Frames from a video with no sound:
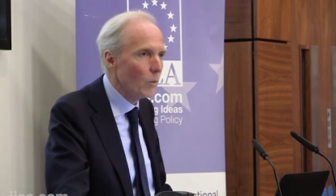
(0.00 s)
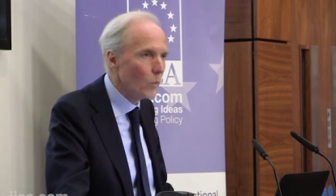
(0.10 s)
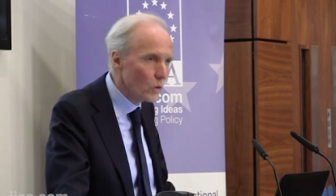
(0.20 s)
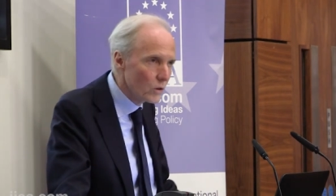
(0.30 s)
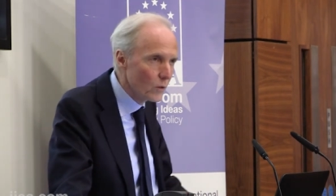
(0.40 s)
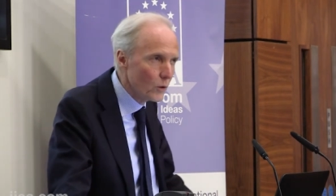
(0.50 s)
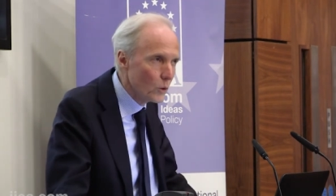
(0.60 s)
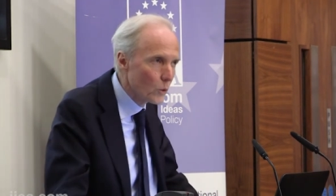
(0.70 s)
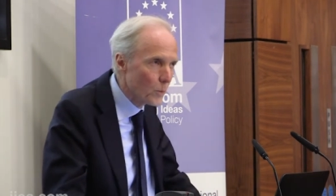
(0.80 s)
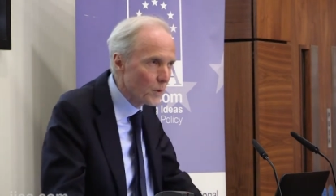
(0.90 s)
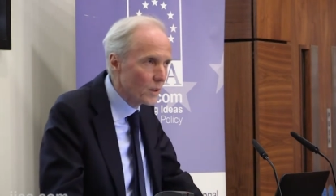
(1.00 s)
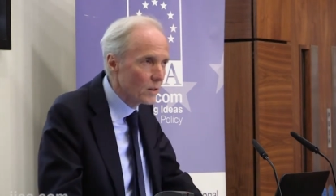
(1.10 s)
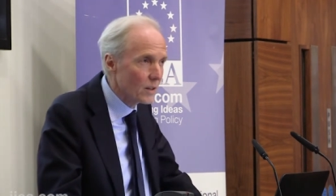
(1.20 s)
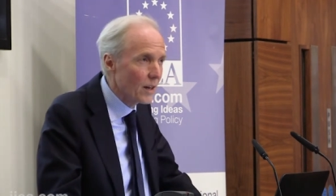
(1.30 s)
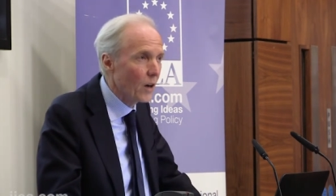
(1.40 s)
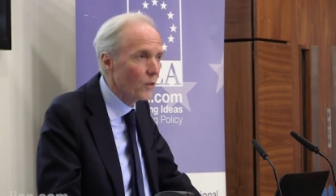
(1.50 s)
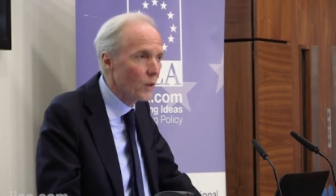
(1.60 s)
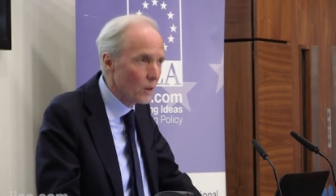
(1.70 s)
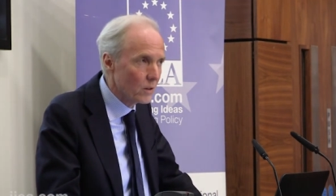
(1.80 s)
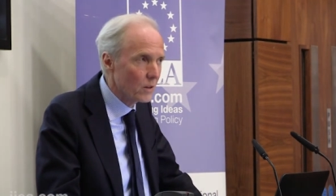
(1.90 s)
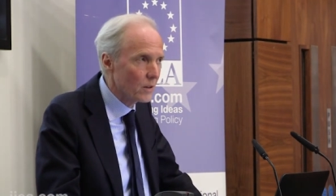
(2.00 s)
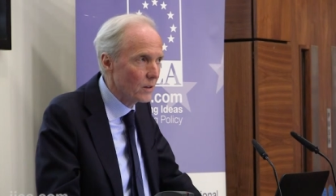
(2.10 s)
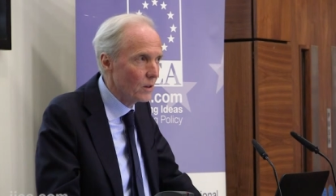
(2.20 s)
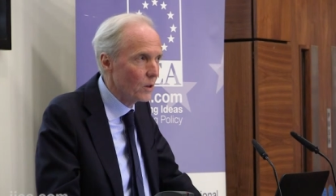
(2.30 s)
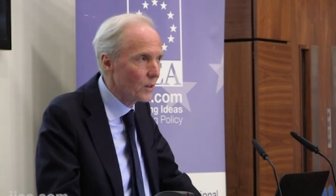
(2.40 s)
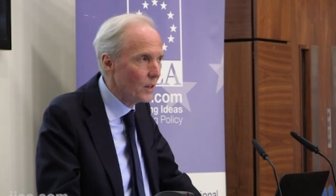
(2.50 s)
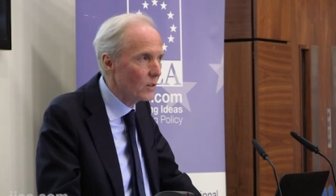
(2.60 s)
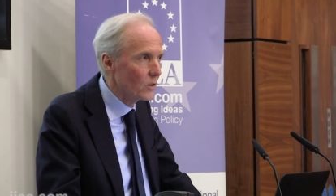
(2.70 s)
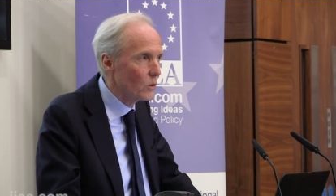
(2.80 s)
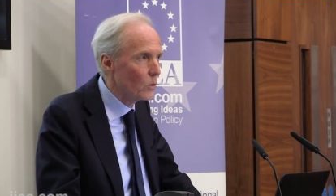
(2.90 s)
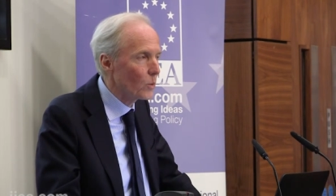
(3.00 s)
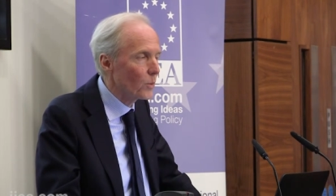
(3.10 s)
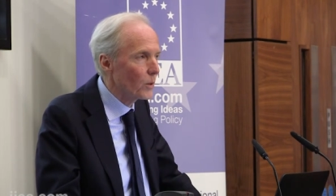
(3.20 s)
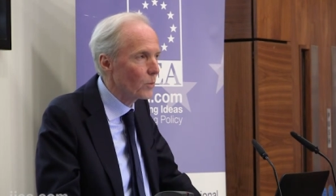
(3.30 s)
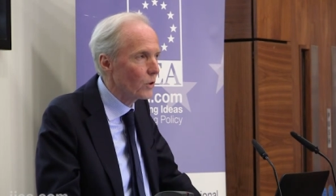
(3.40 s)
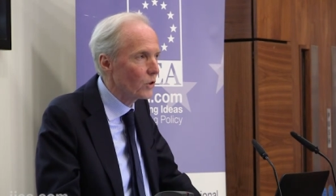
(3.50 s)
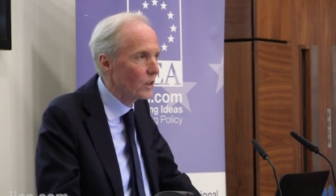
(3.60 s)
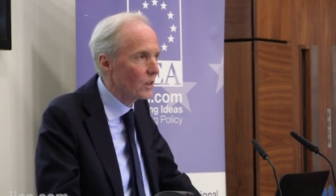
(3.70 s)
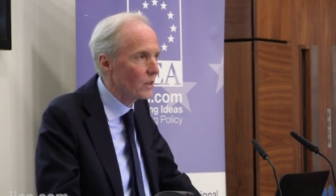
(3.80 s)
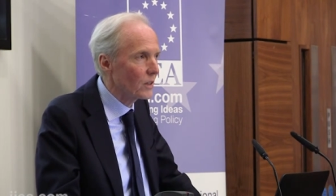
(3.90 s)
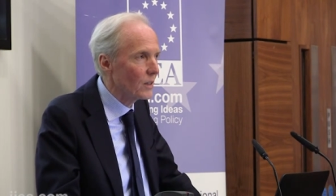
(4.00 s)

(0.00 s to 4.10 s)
most of the Europeans are not against the European project.